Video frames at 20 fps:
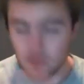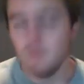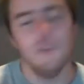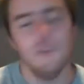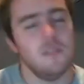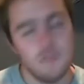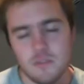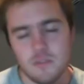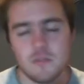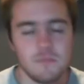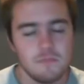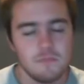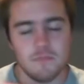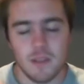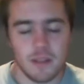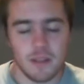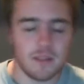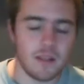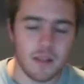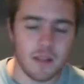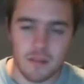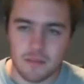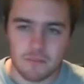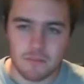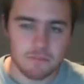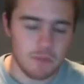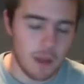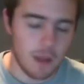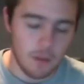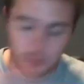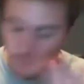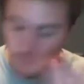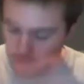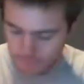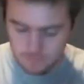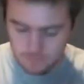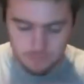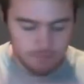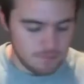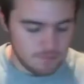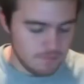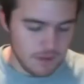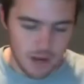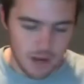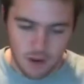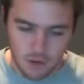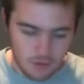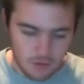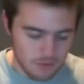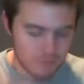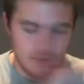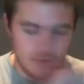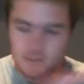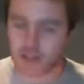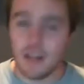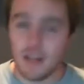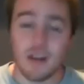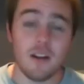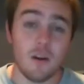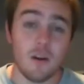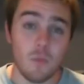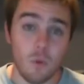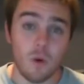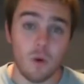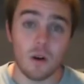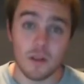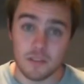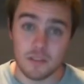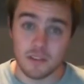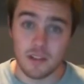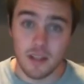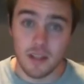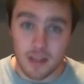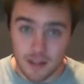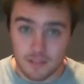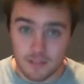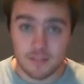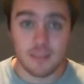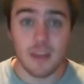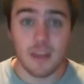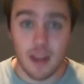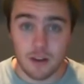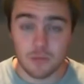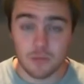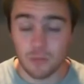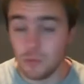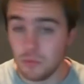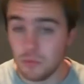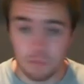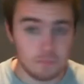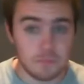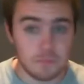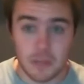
which I'll say no more until I get to the actual